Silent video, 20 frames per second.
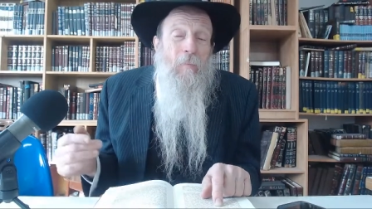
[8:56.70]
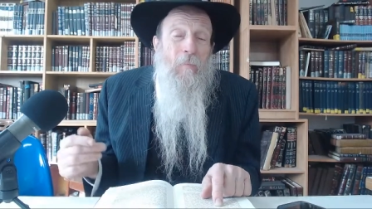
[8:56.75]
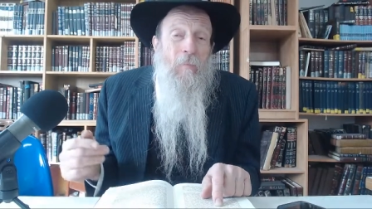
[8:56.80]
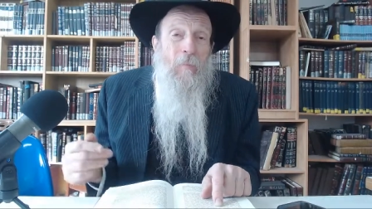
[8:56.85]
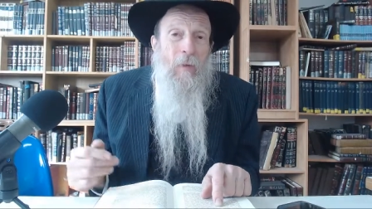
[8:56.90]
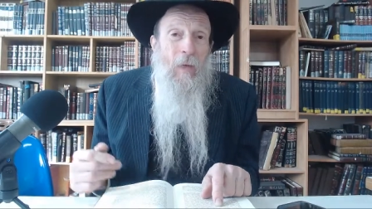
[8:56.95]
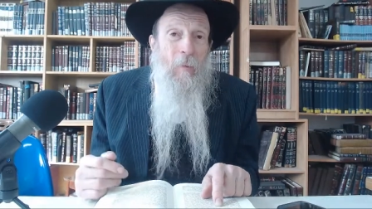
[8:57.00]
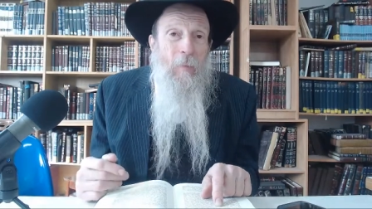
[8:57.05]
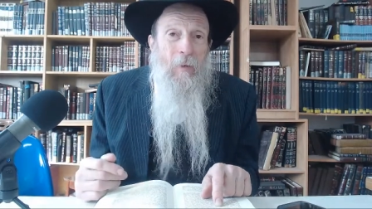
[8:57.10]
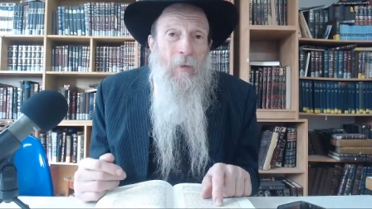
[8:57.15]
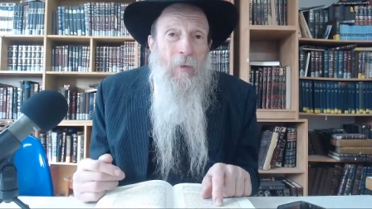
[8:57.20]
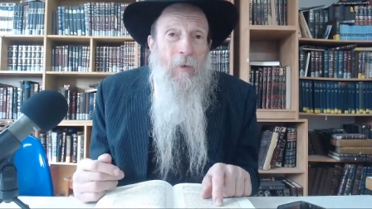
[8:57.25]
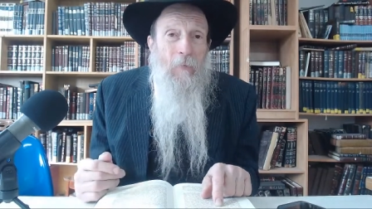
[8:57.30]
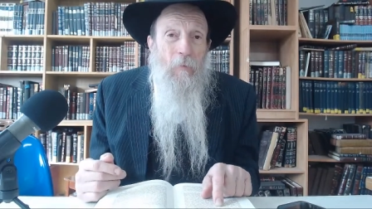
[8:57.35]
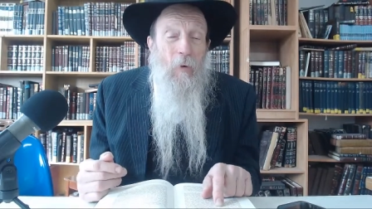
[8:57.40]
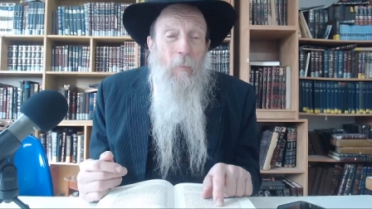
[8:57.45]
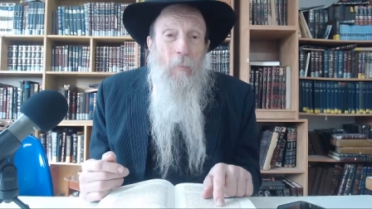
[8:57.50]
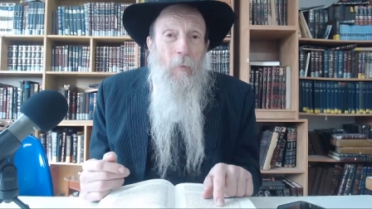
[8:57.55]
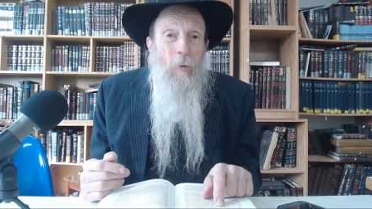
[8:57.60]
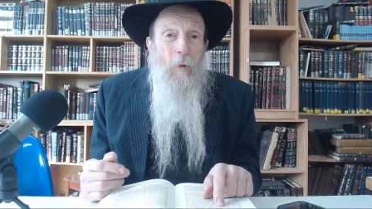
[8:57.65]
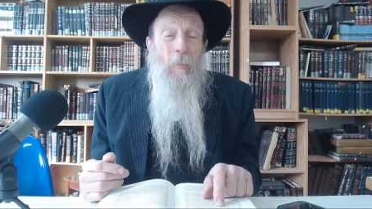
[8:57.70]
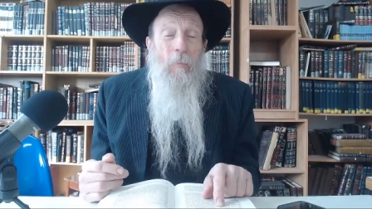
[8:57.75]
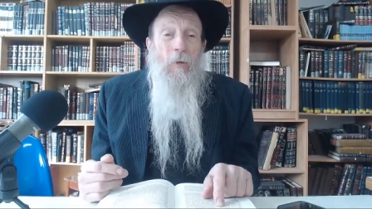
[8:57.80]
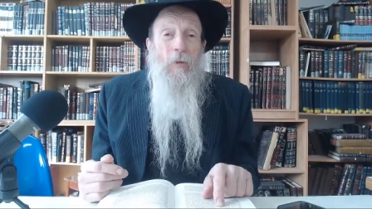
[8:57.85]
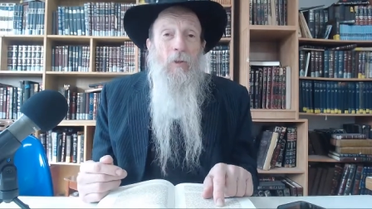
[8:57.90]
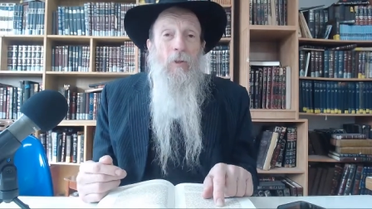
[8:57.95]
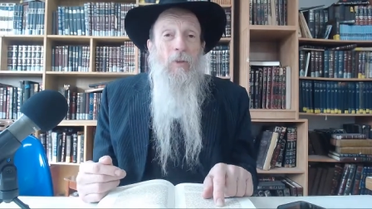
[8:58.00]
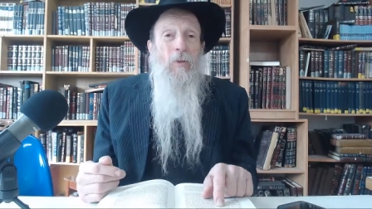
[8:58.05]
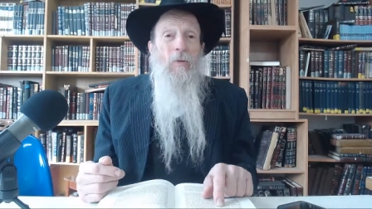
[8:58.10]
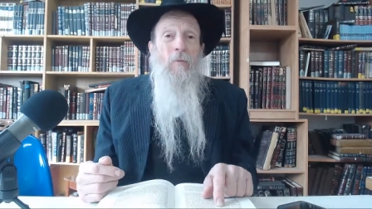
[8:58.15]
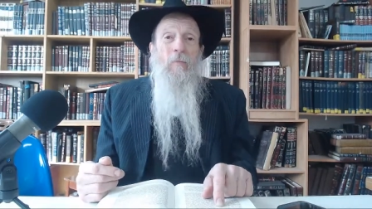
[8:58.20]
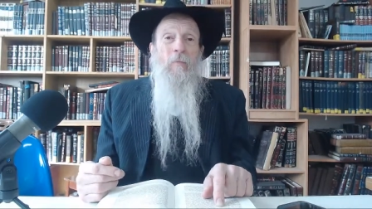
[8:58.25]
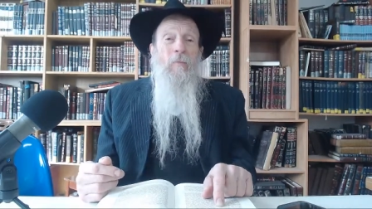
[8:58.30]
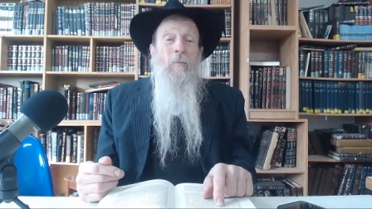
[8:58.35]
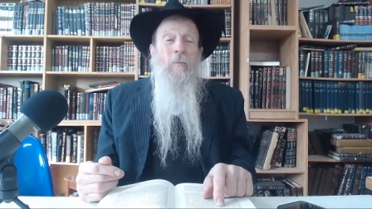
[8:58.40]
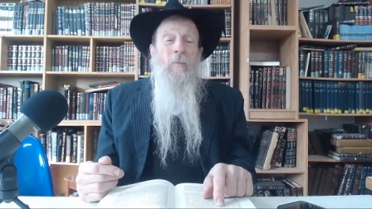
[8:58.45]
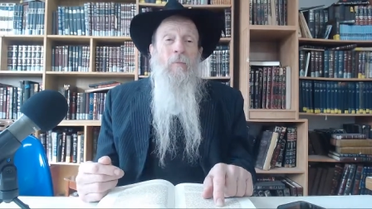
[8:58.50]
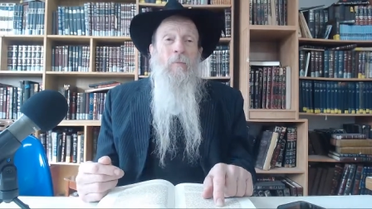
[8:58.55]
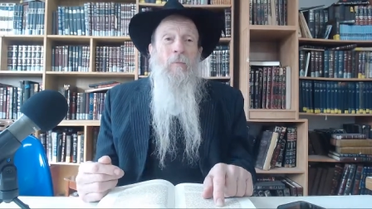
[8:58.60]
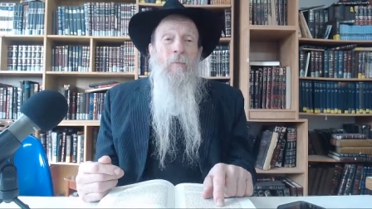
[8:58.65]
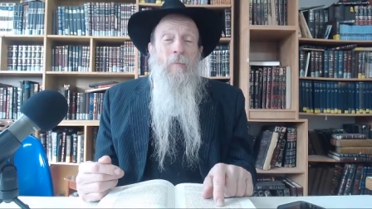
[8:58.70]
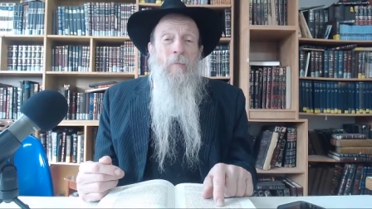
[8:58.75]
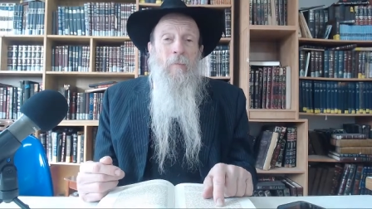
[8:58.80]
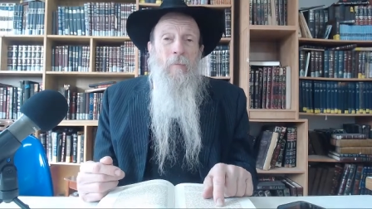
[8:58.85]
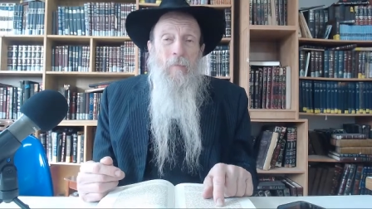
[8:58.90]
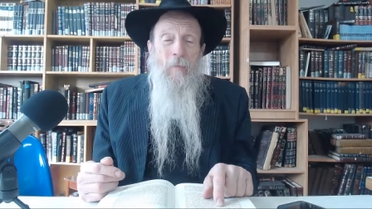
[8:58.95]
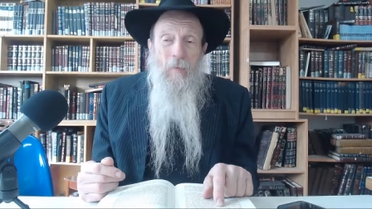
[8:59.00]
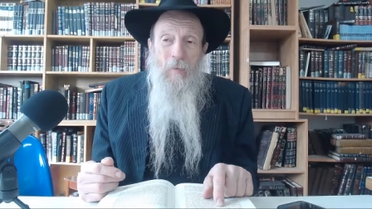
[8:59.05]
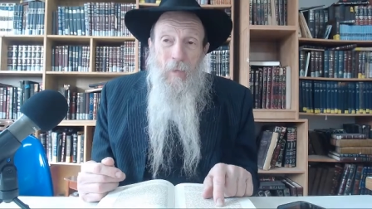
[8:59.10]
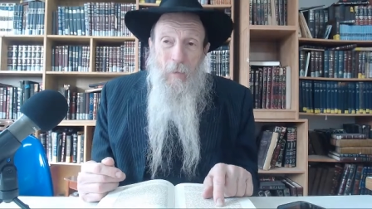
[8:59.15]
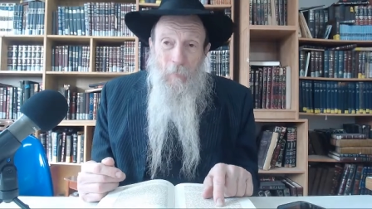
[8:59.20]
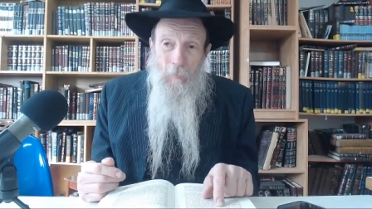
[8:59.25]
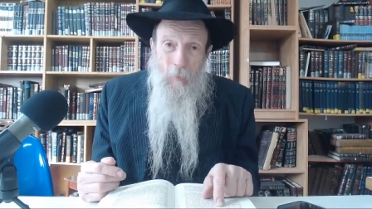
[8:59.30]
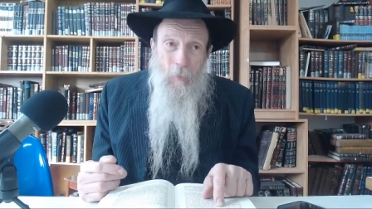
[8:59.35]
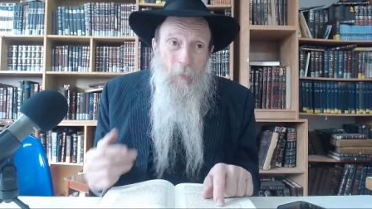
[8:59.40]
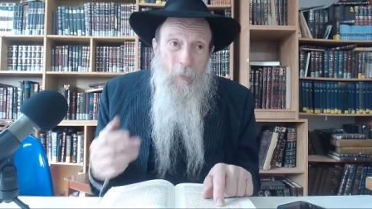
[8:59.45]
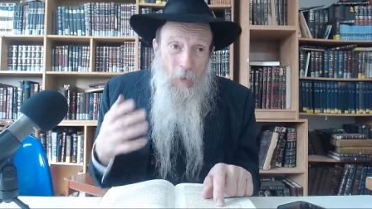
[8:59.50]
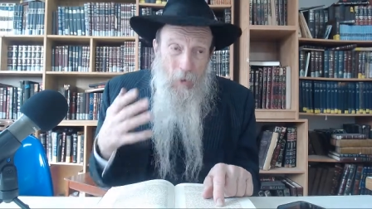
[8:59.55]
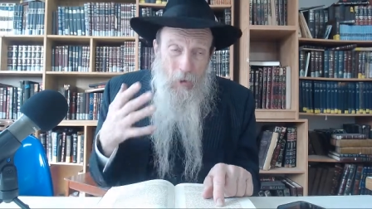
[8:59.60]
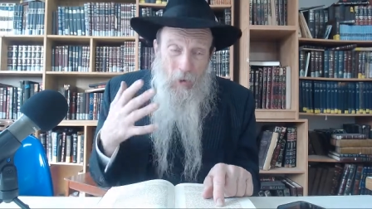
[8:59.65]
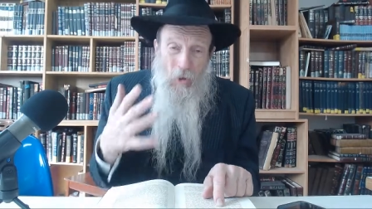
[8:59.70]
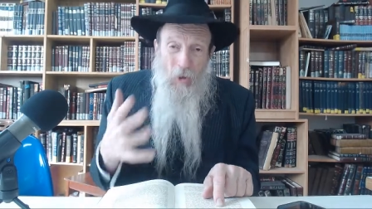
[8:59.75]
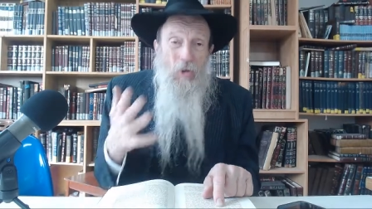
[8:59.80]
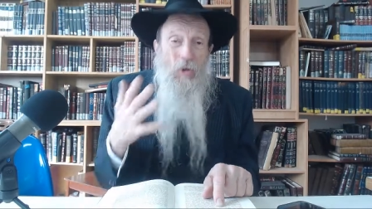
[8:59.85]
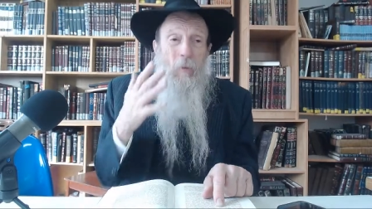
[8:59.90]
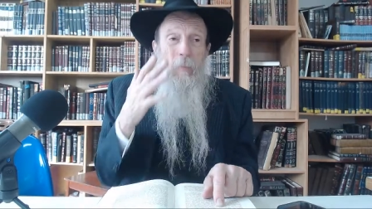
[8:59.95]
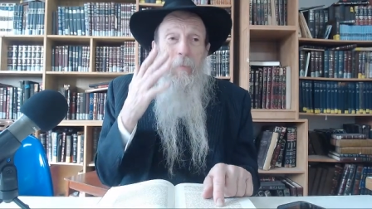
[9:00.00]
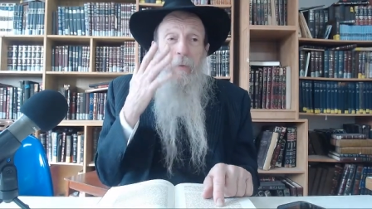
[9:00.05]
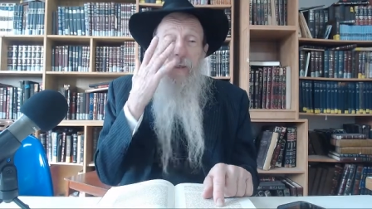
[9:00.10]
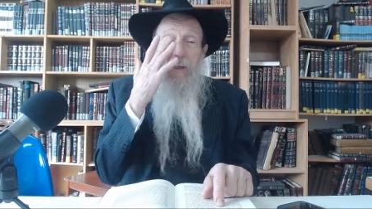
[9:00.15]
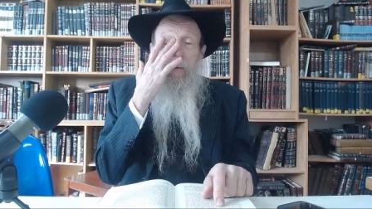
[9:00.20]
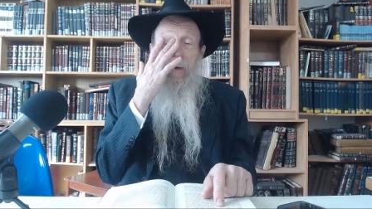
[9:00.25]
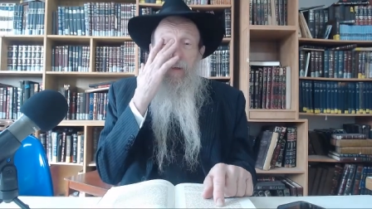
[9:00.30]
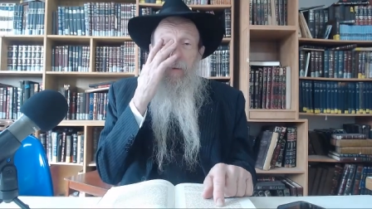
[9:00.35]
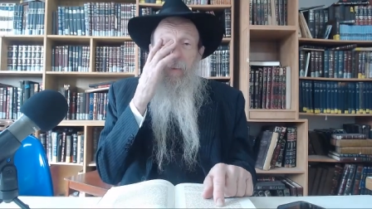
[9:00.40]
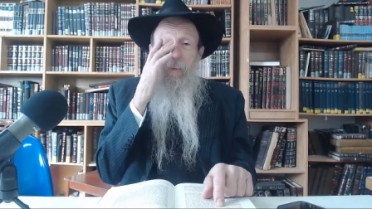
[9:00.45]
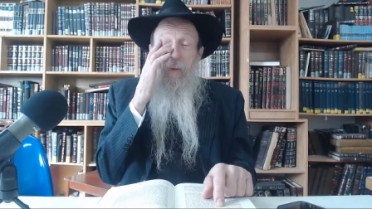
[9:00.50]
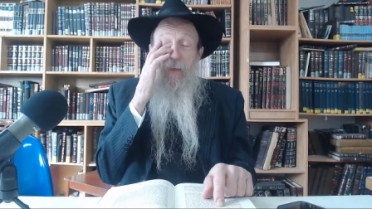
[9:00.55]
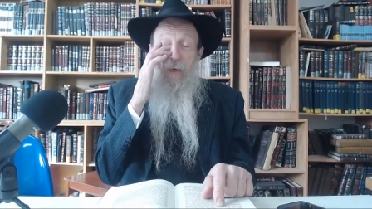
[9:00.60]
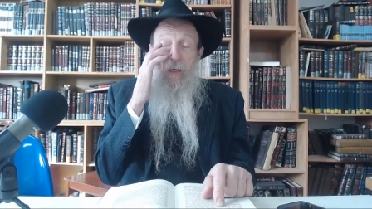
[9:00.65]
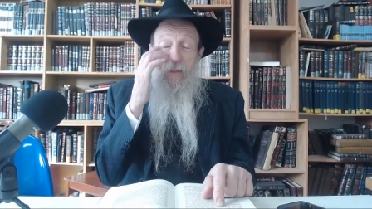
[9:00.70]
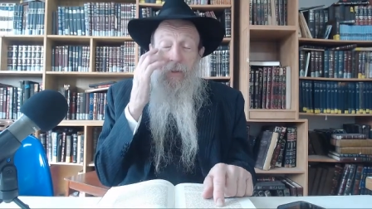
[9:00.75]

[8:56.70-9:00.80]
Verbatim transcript: I'm here for a purpose. That purpose is also being created by God.